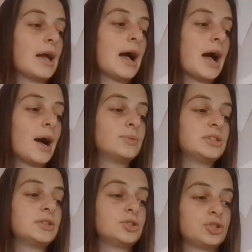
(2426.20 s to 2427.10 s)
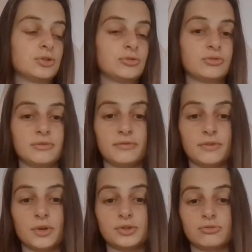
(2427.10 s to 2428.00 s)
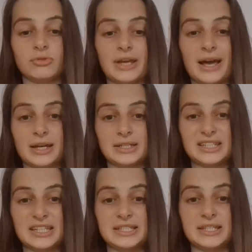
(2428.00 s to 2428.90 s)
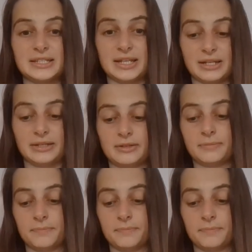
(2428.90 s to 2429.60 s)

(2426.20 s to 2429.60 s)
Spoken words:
How did the children first react to Dylan?